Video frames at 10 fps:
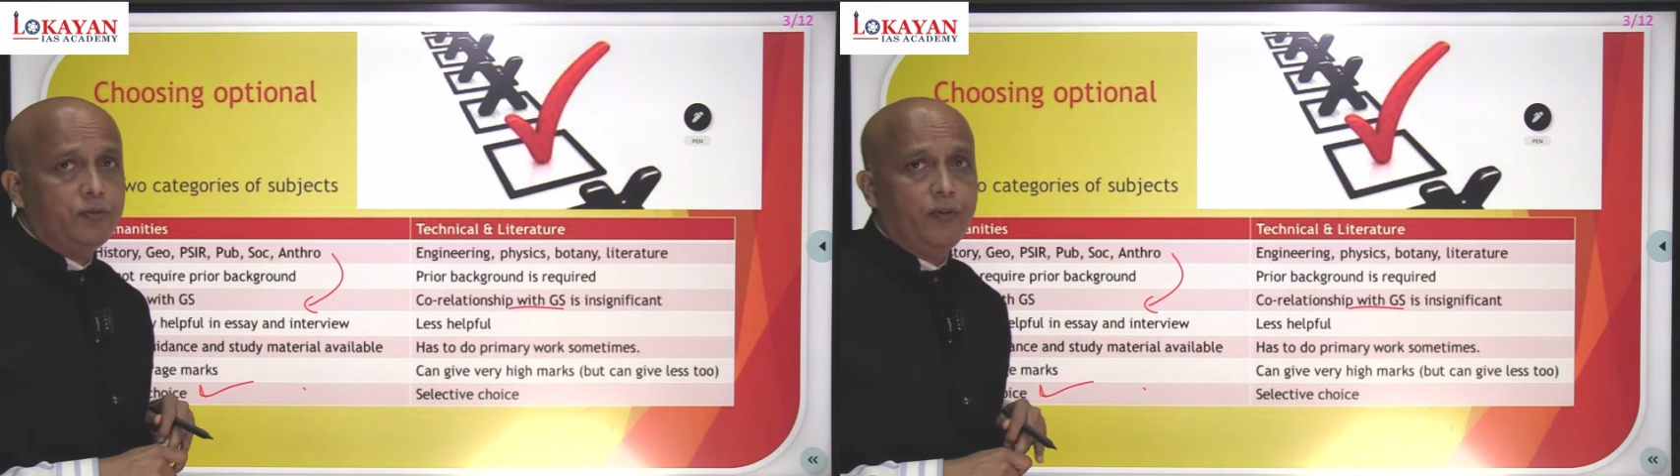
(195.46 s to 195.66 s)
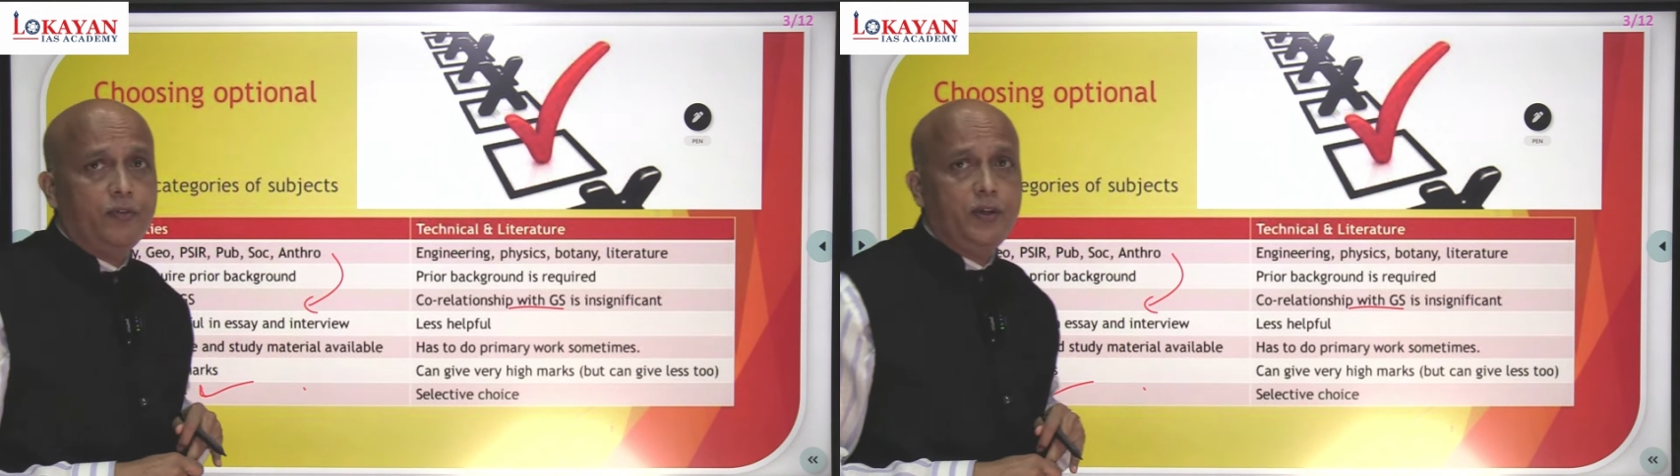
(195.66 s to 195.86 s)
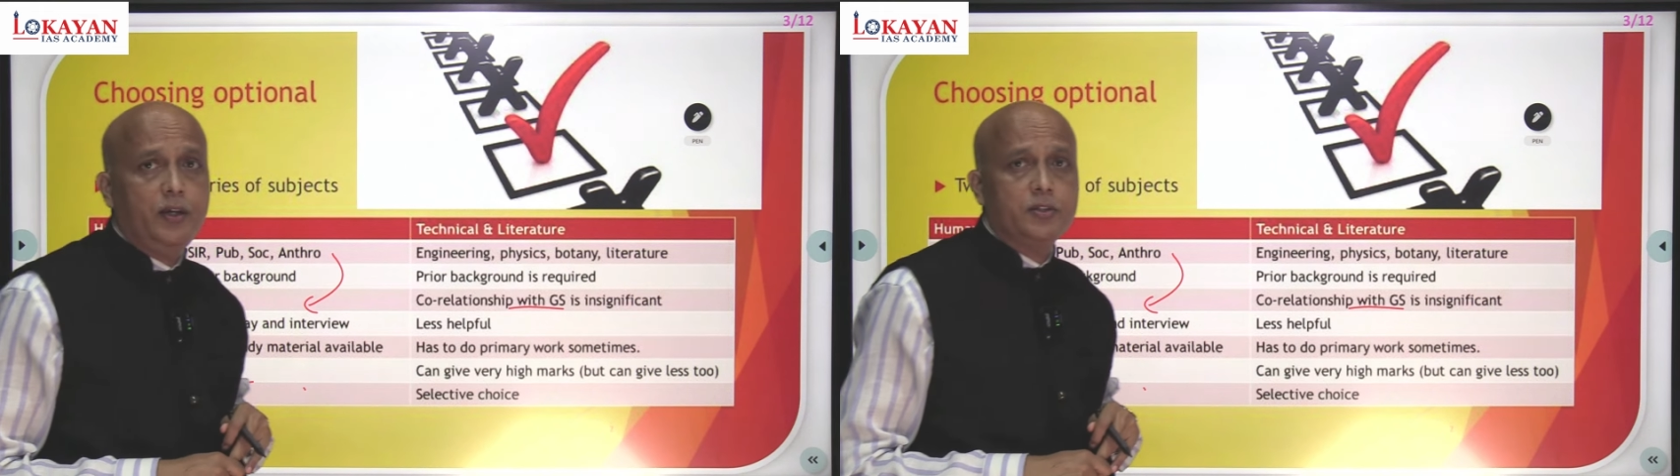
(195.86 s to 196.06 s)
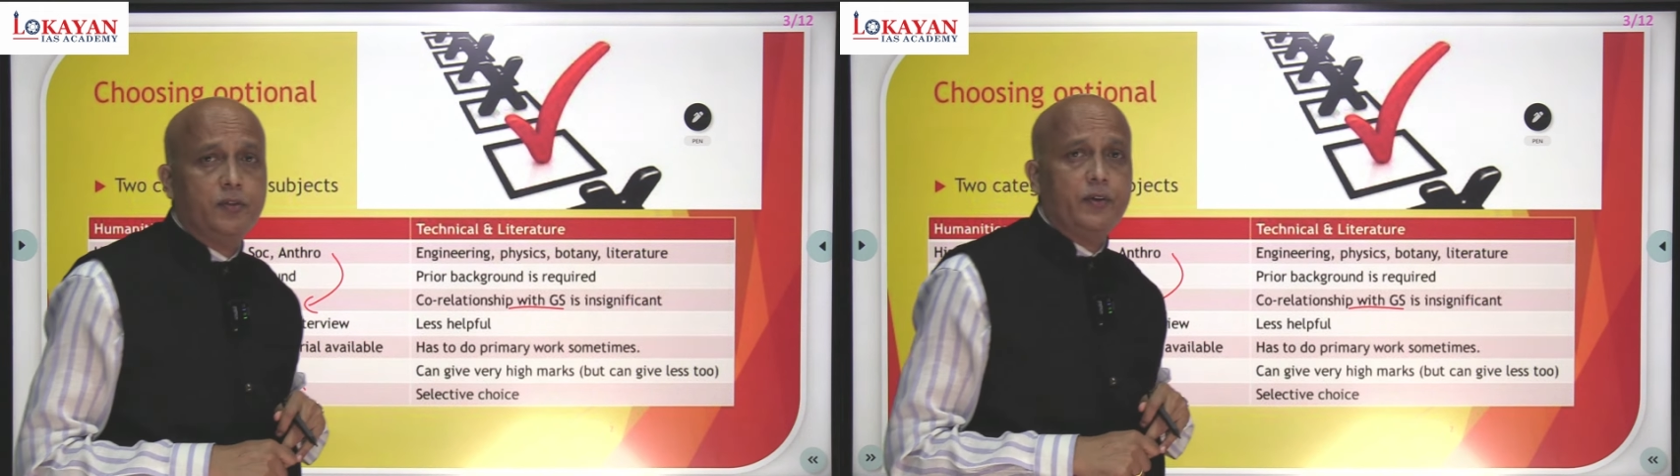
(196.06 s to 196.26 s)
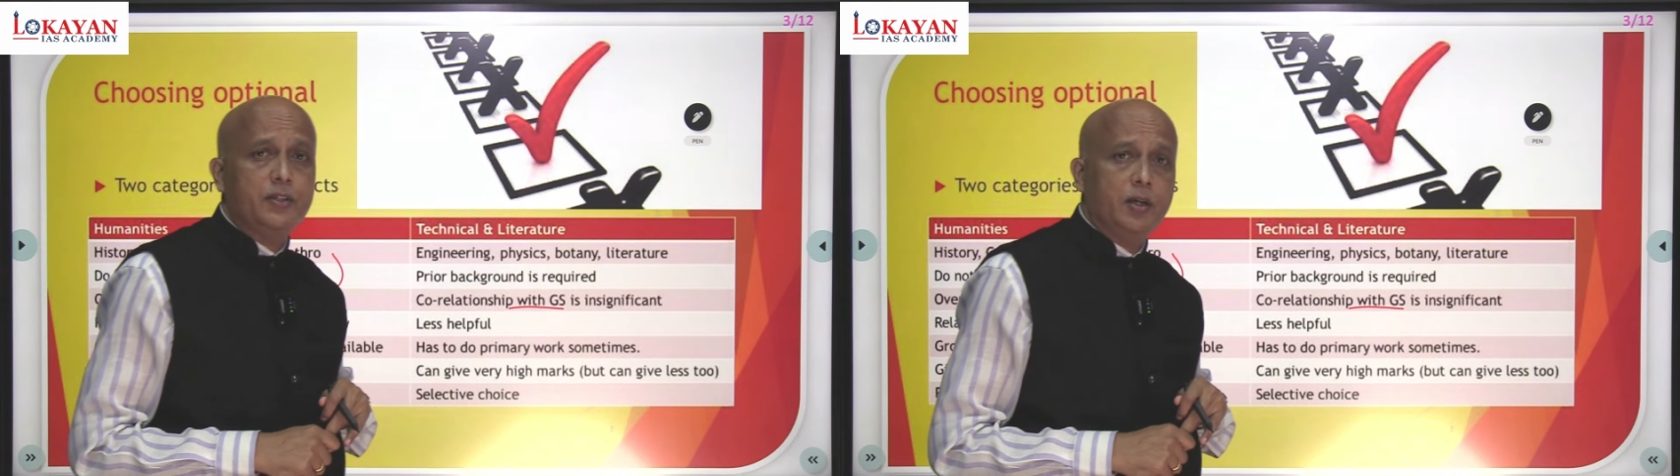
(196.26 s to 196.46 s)
150 years
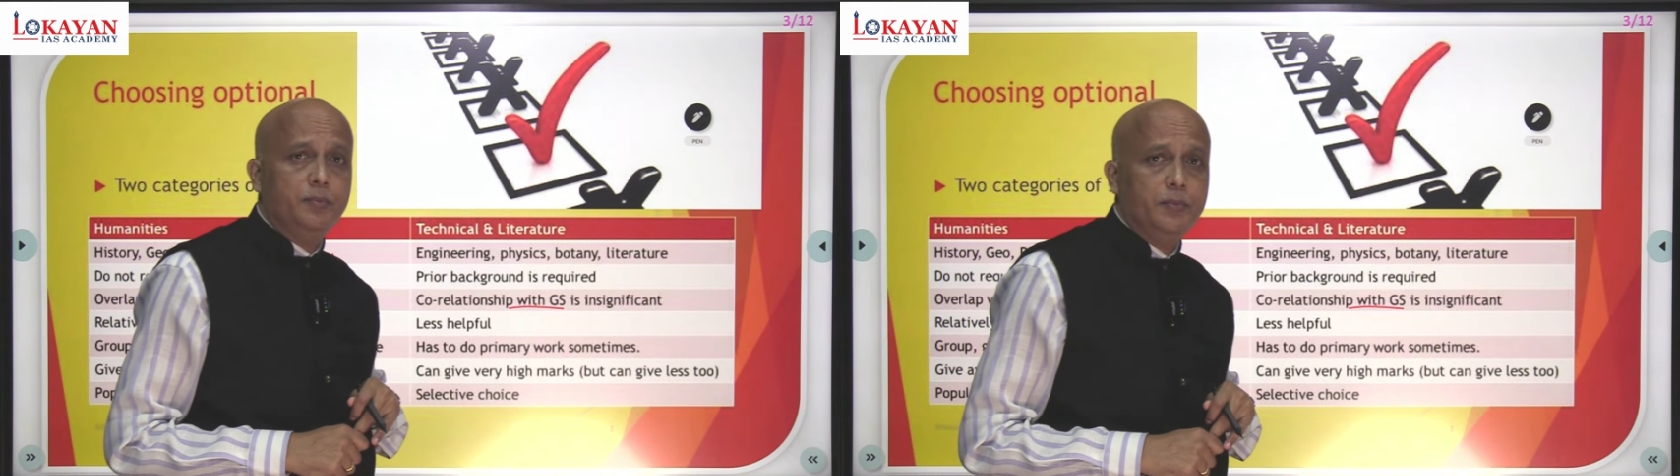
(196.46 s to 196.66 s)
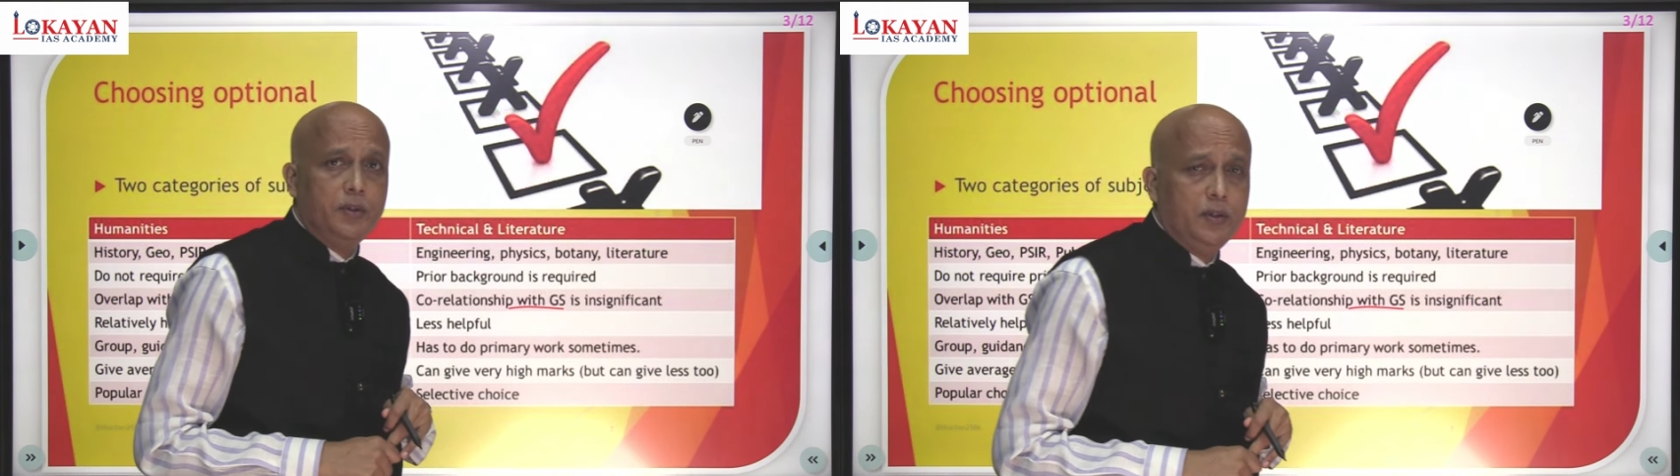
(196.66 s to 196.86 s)
of exam,